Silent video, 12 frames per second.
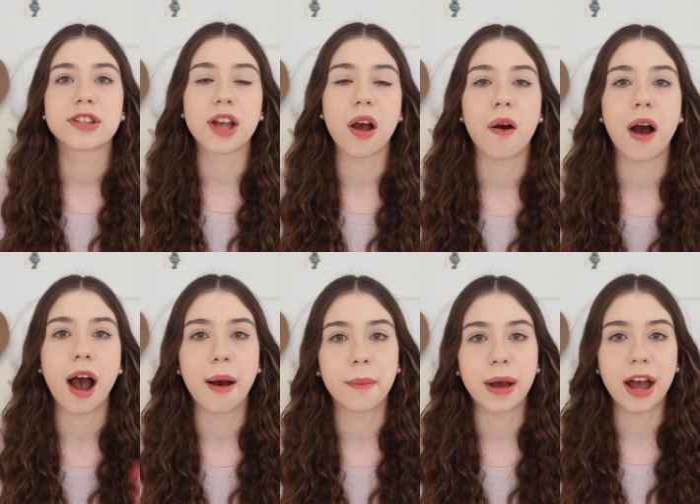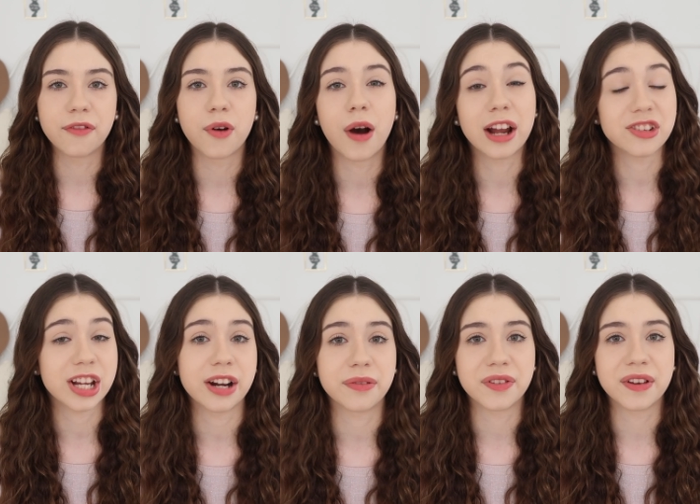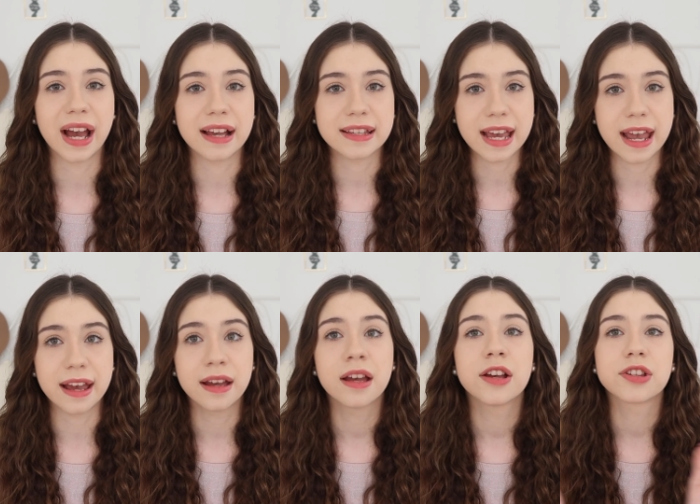so I thought I'd share it with you guys here.